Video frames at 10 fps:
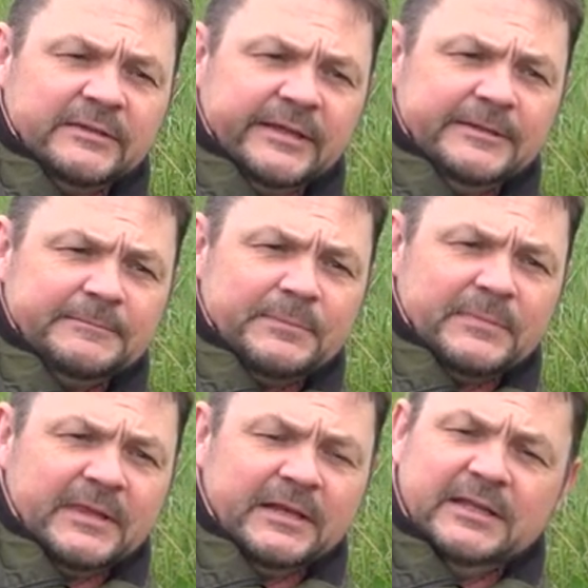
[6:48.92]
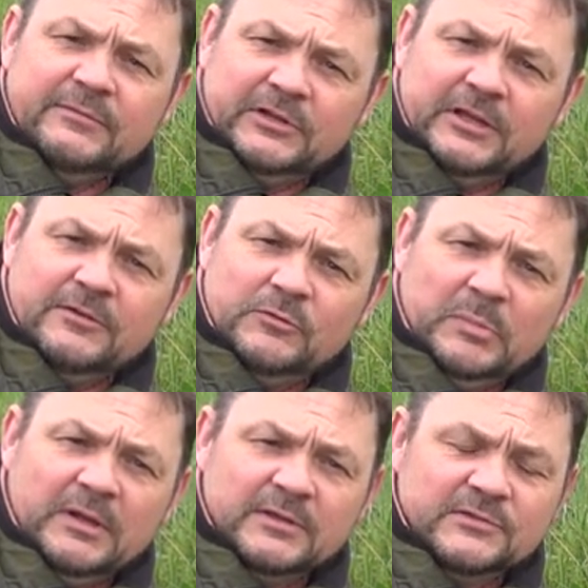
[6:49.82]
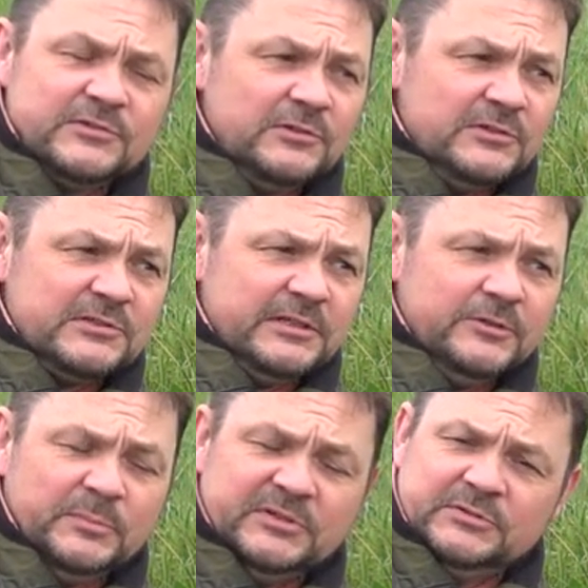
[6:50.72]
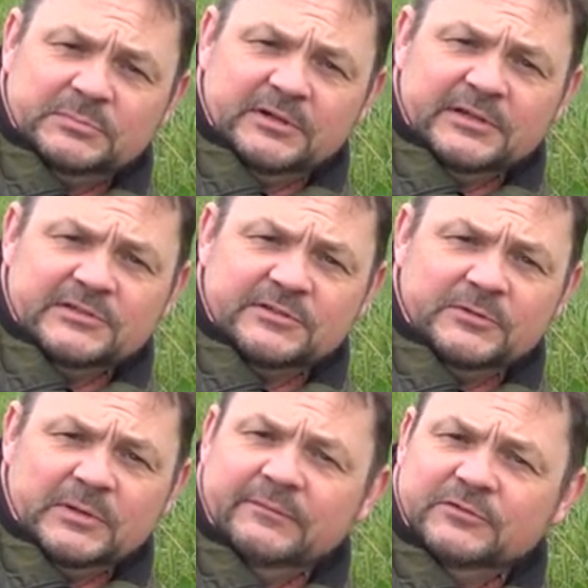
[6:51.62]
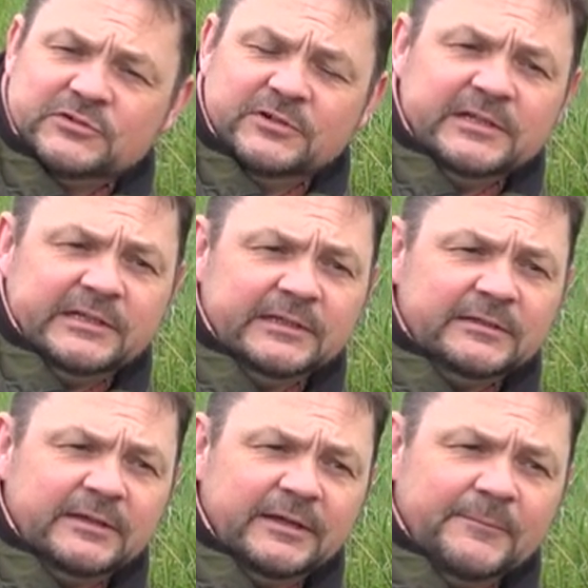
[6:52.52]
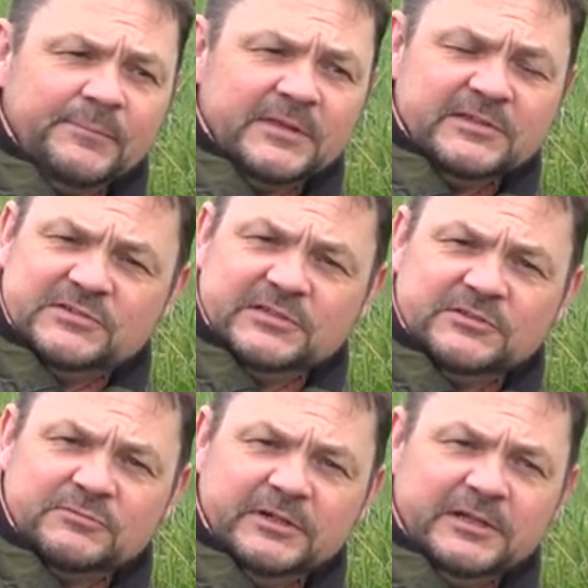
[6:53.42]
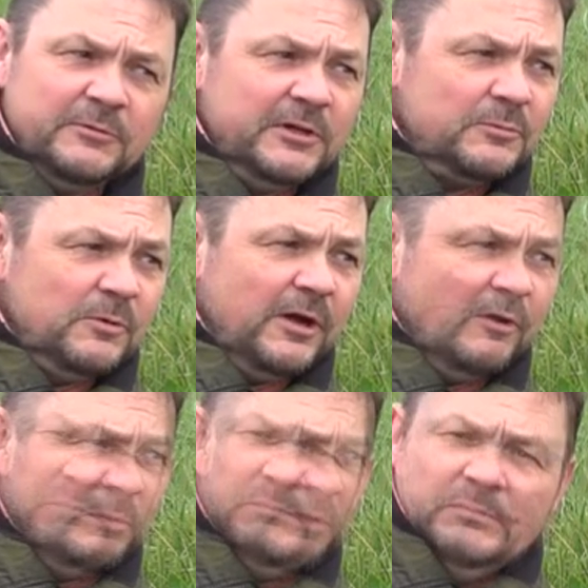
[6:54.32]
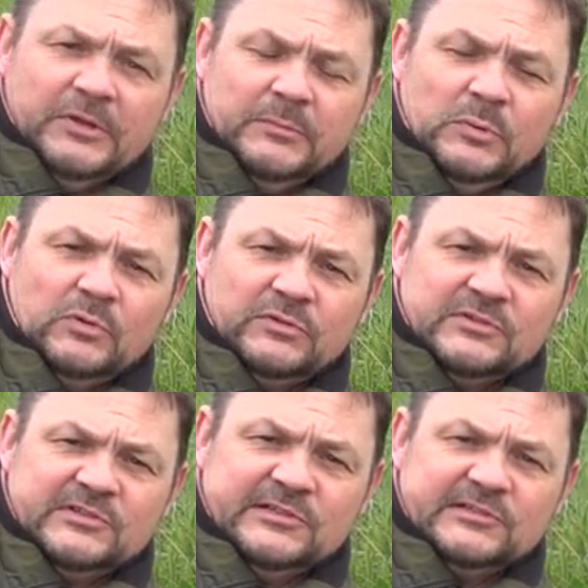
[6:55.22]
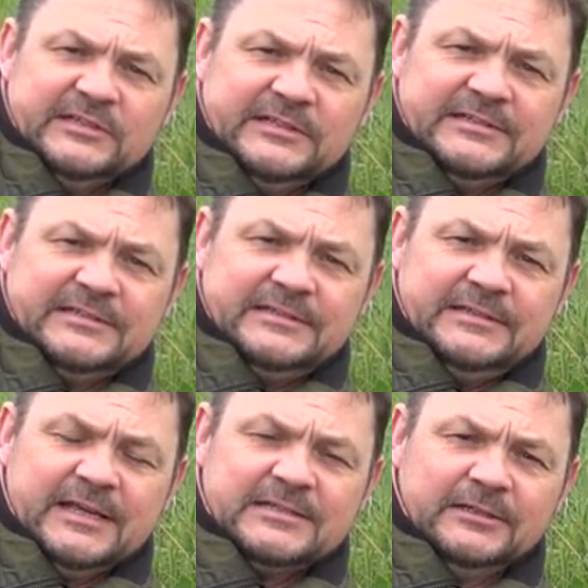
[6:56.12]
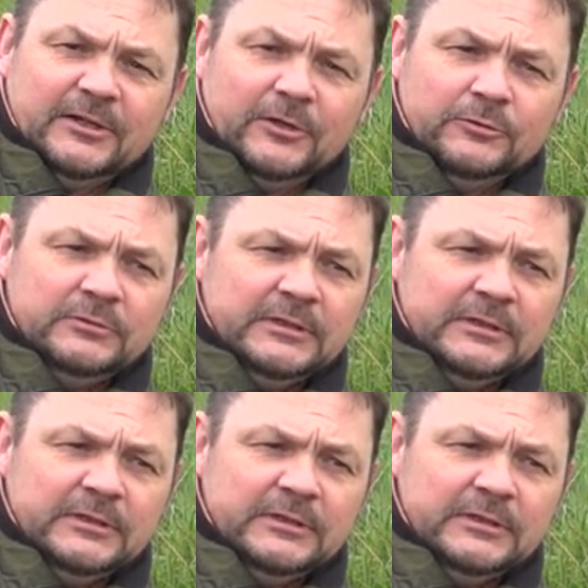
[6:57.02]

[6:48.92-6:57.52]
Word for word: then then give it a go for plants. Honestly, you'll be surprised if you haven't tried it. Um, it's, it's really worthwhile. But the importance is is getting low,